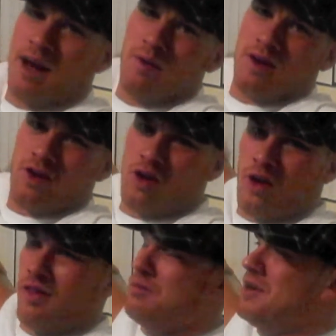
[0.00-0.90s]
all,
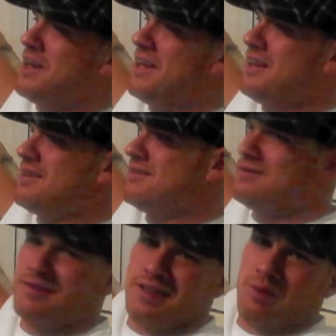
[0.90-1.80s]
uh, all the money
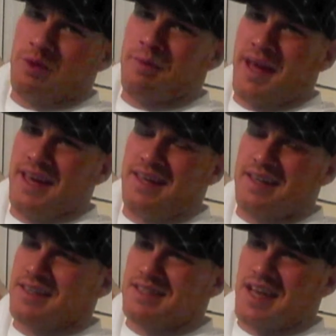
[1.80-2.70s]
that we make,
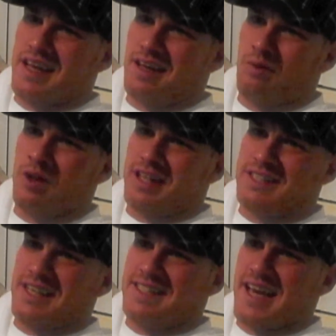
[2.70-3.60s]
it's like, really,
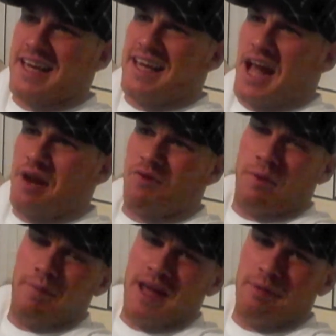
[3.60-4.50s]
it's like taking candy
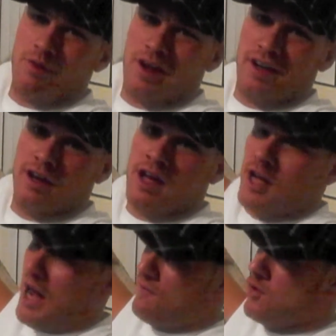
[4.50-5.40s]
from a baby around here.
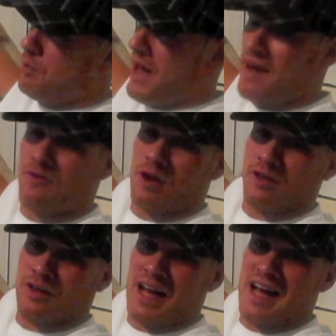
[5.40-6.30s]
I feel bad
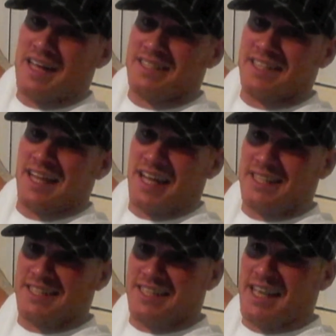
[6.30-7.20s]
for other guys, and,
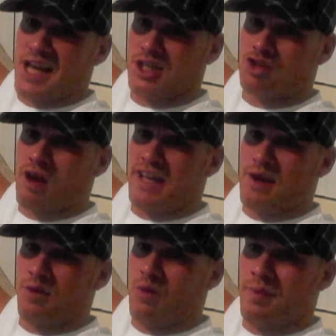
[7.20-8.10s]
like, I see guys
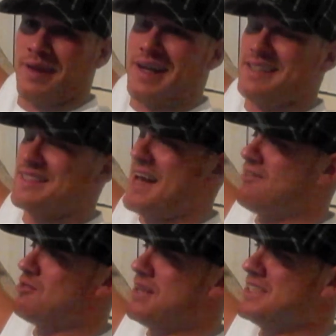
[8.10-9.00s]
striking out with women, and I just
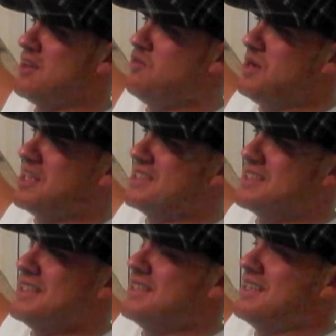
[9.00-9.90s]
laugh to myself
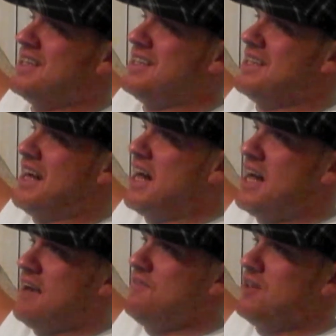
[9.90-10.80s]
because
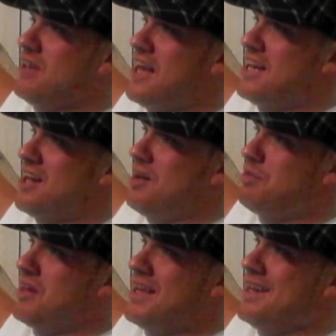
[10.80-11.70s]
I feel like
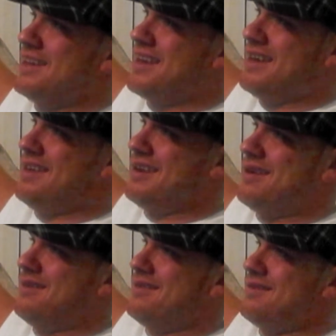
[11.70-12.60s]
I'm playing in, like, you
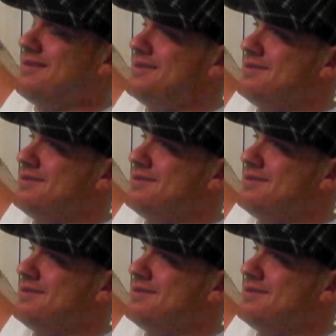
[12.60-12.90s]
know,